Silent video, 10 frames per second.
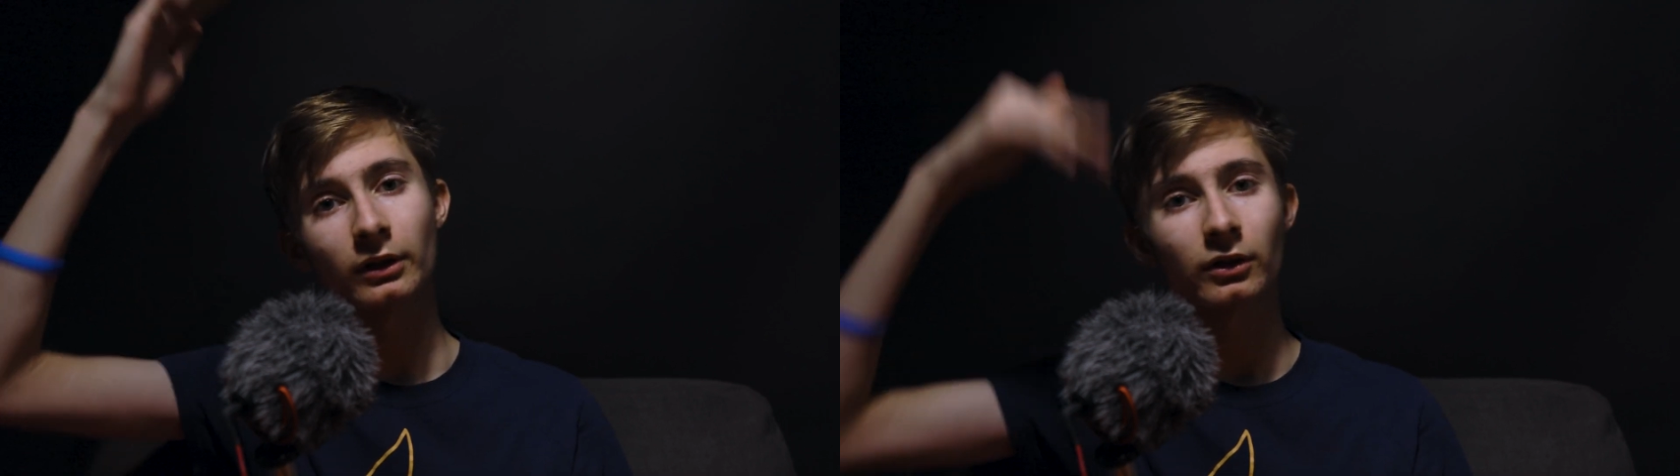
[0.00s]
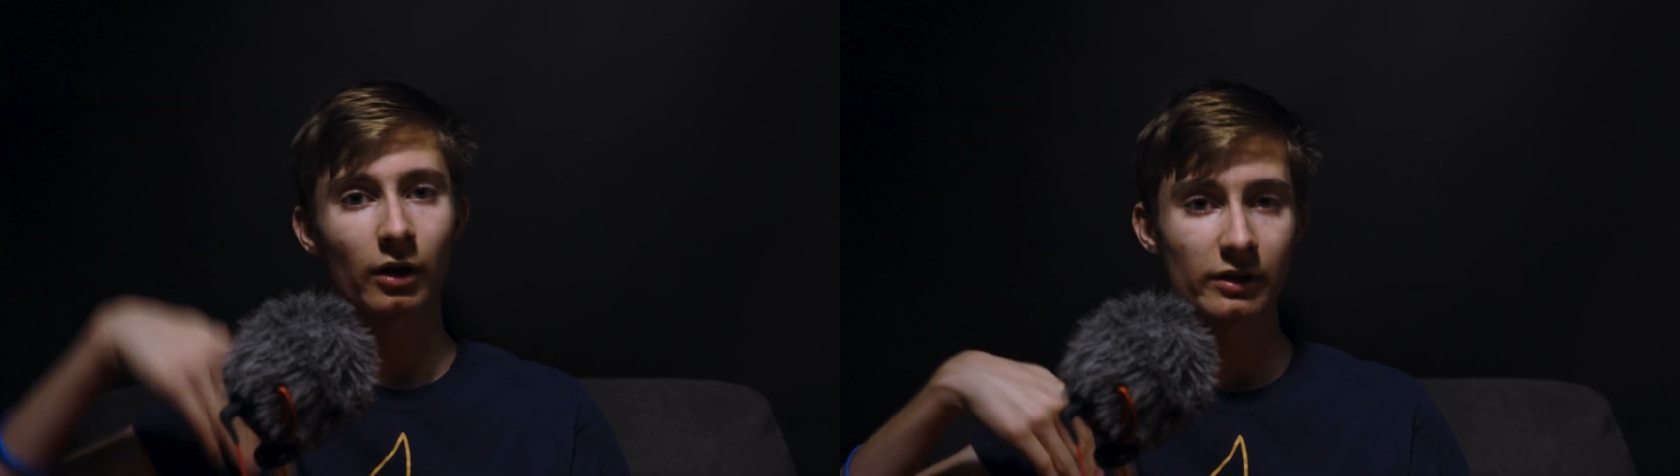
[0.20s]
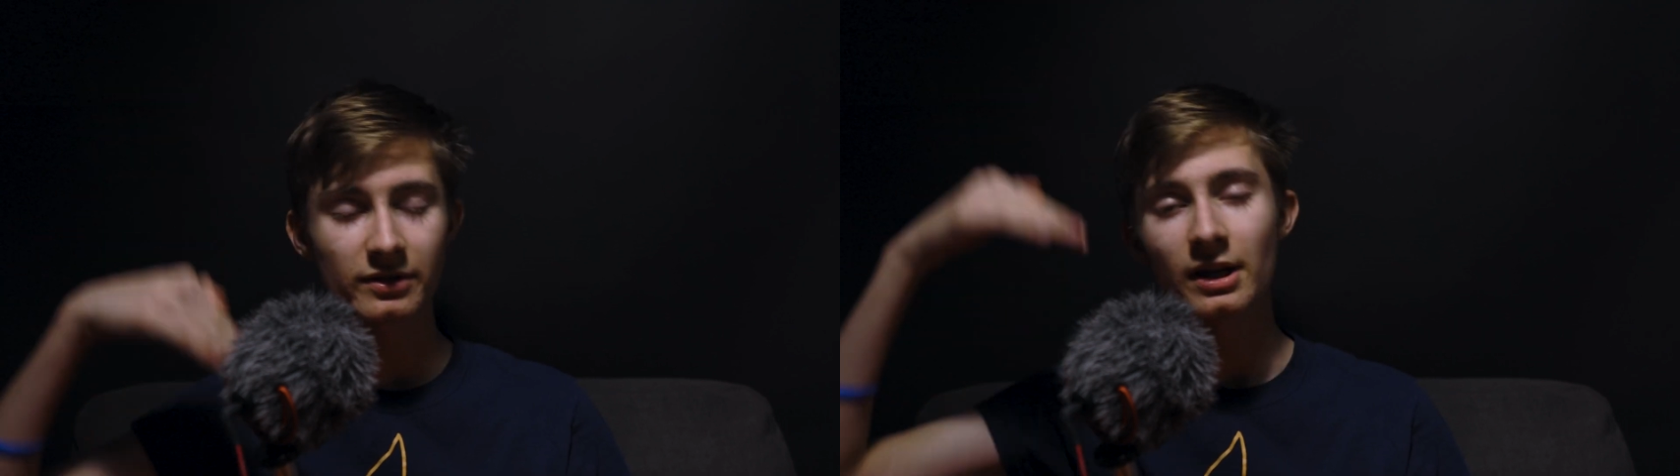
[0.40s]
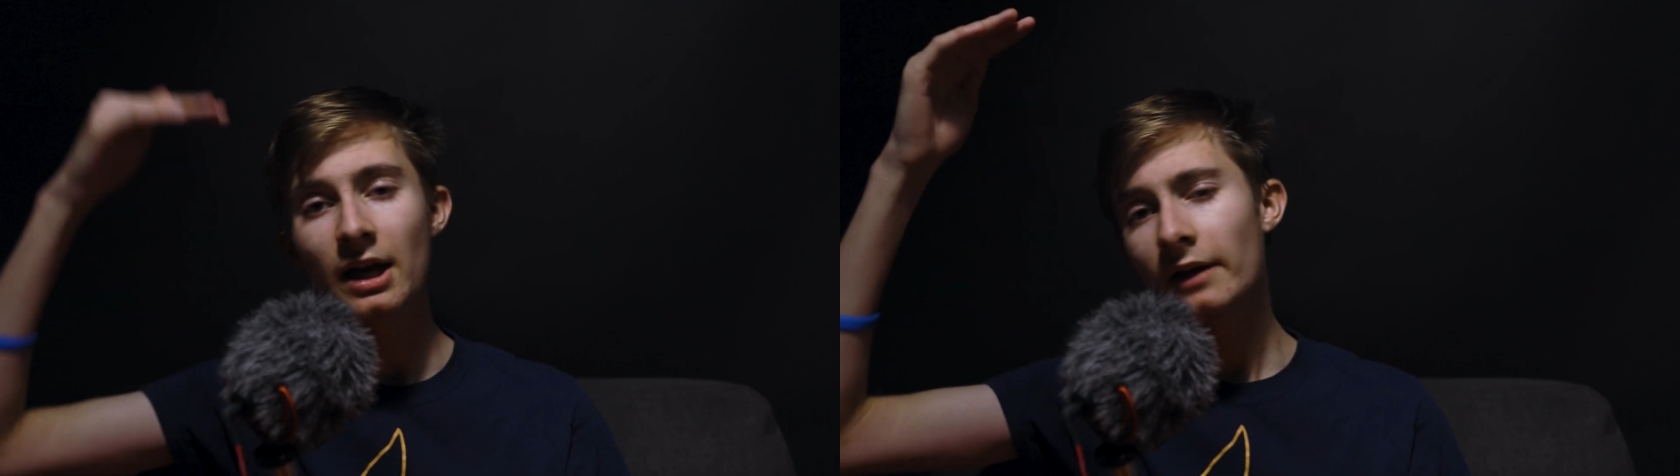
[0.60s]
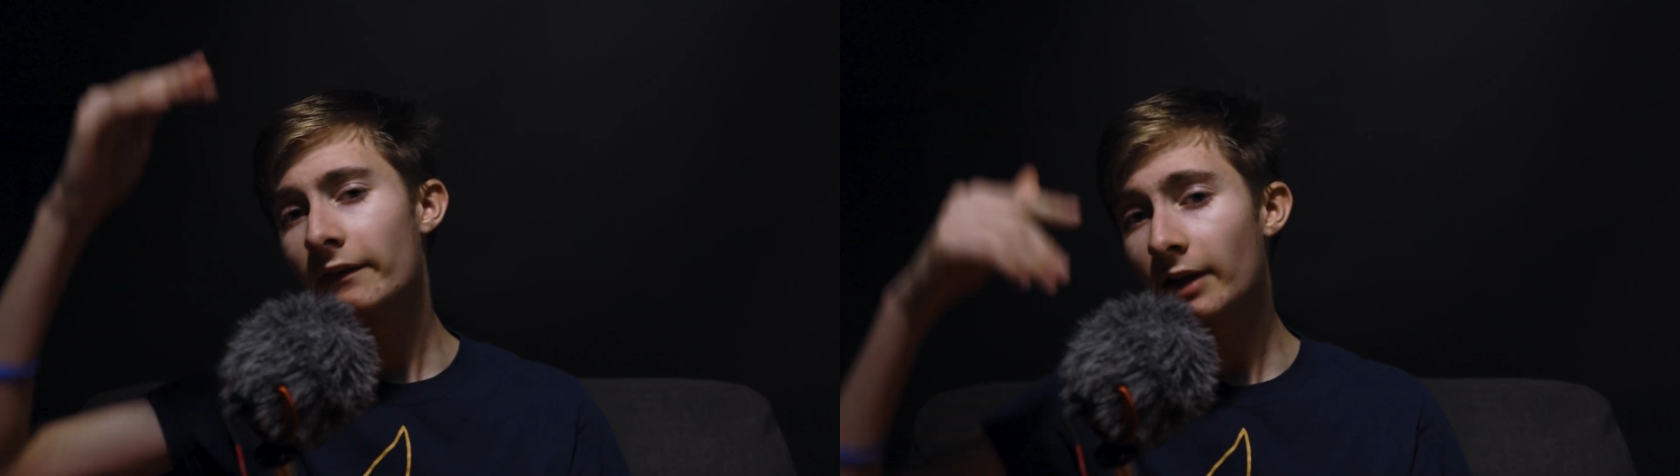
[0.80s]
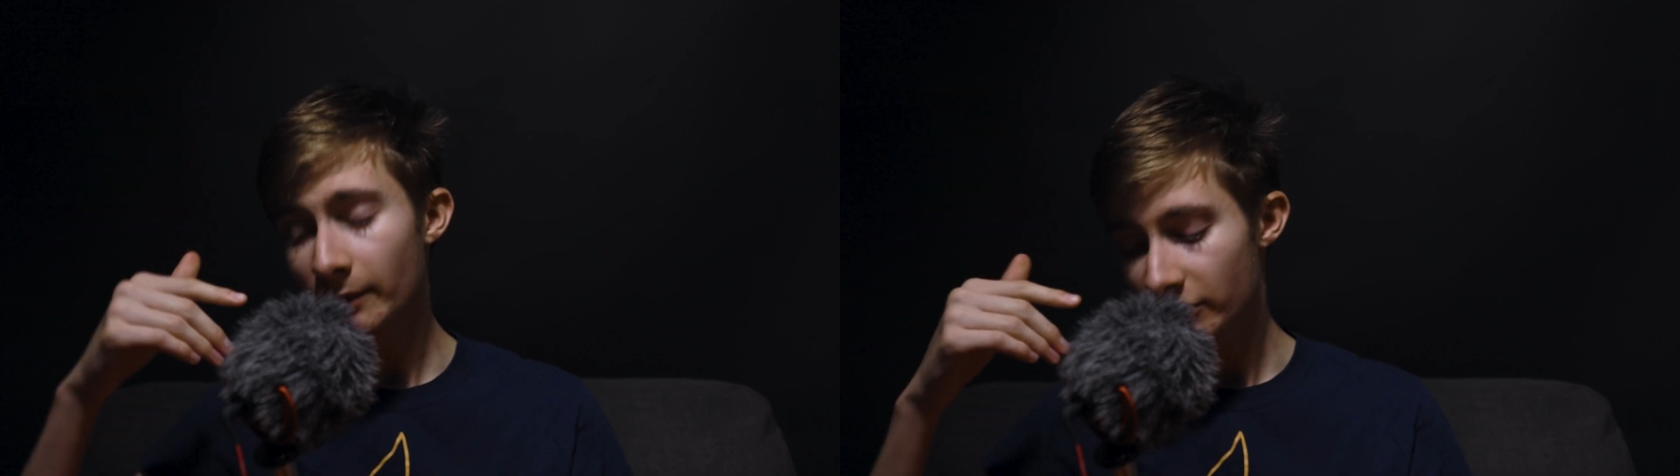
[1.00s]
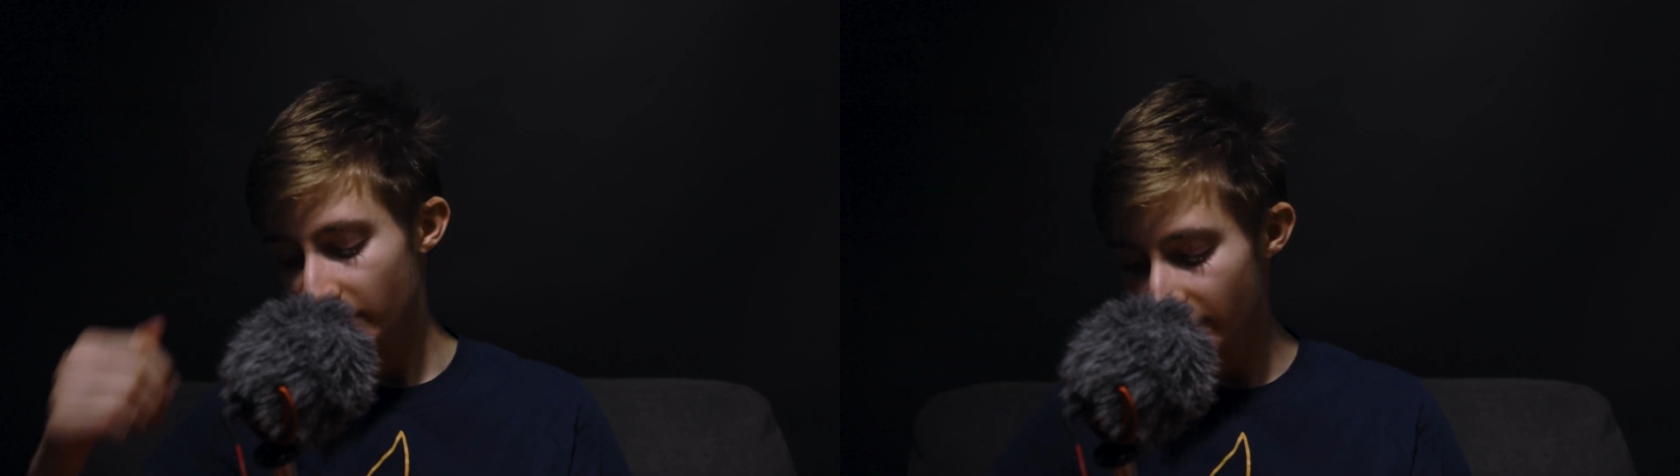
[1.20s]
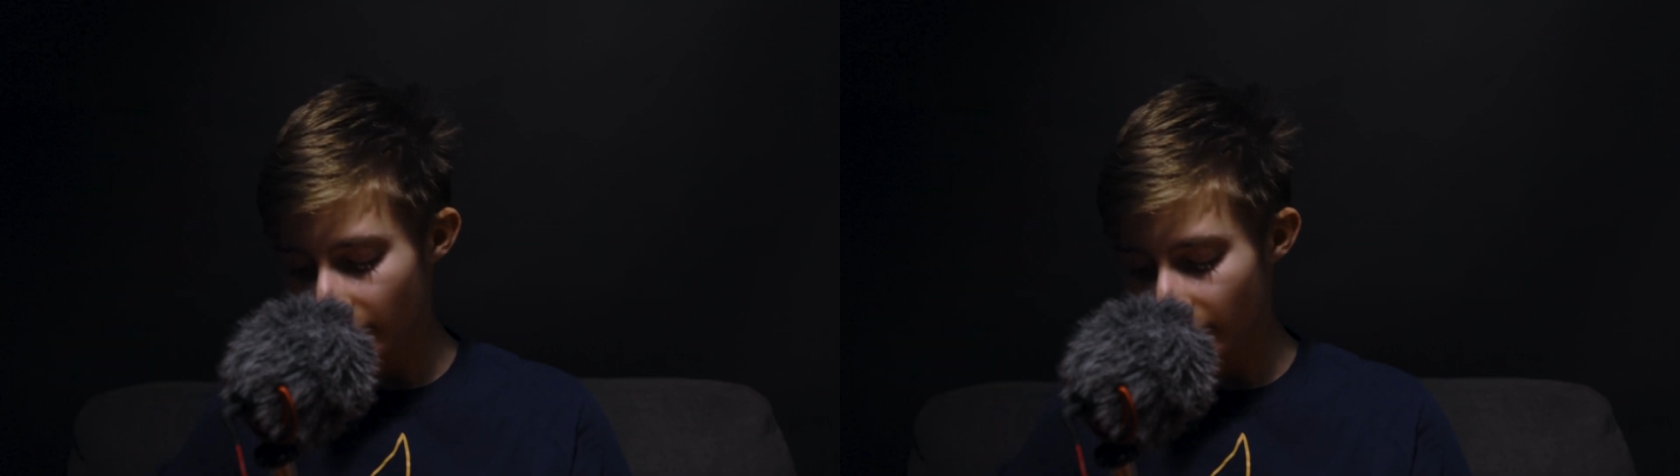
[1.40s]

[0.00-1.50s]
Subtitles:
across the images.